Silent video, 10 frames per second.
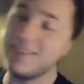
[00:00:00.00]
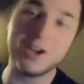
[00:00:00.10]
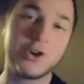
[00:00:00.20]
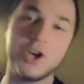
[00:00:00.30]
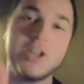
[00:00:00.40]

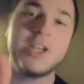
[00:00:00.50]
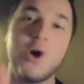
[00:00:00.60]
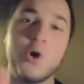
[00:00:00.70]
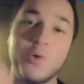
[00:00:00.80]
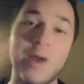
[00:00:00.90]
then you're good to
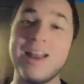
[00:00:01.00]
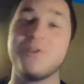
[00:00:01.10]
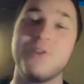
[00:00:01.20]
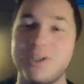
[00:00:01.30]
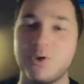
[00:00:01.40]
go. You're
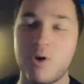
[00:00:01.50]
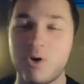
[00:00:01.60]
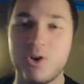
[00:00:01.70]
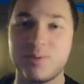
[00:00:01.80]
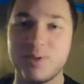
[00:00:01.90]
entered into our
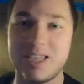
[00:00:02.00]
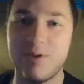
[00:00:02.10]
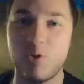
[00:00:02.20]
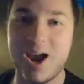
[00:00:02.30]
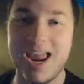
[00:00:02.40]
Christmas
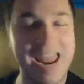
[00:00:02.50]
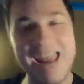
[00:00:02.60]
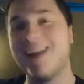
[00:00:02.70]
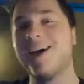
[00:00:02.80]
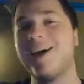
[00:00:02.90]
giveaway,
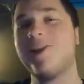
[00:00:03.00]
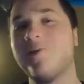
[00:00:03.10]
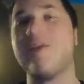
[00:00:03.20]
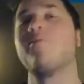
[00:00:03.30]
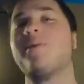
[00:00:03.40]
and
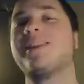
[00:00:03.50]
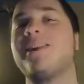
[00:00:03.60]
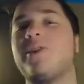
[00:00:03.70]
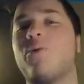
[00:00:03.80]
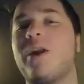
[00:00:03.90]
you'll never miss
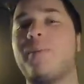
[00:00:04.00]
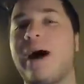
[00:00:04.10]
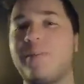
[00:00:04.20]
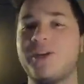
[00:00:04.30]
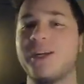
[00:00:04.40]
another one of
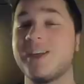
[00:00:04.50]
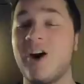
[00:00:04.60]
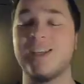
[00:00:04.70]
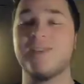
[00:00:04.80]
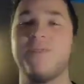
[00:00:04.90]
Papa Jake's
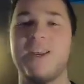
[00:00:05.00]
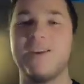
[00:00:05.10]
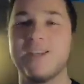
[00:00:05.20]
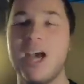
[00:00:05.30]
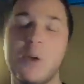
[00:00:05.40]
awesome
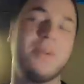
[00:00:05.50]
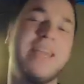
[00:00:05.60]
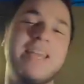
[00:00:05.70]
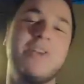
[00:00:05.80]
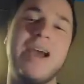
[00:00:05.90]
videos. But
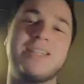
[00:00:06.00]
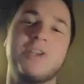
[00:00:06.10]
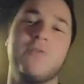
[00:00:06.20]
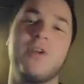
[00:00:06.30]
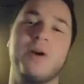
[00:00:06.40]
thank you guys
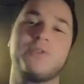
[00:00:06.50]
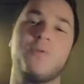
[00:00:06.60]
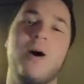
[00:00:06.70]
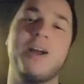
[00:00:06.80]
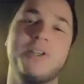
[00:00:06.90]
so very much for
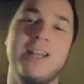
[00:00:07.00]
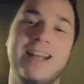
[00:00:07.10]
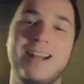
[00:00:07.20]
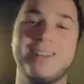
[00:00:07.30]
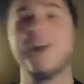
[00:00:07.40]
watching. And
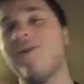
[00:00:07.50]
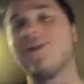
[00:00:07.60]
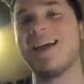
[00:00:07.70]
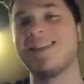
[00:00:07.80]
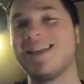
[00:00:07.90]
I'll see all of
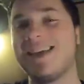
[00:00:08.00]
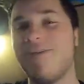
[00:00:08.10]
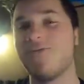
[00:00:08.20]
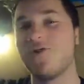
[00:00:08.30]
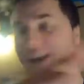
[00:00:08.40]
you guys next
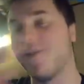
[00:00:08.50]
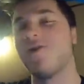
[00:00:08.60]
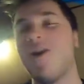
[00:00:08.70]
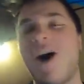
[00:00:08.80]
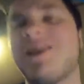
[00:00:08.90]
time for another
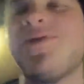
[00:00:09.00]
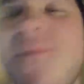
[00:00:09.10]
awesome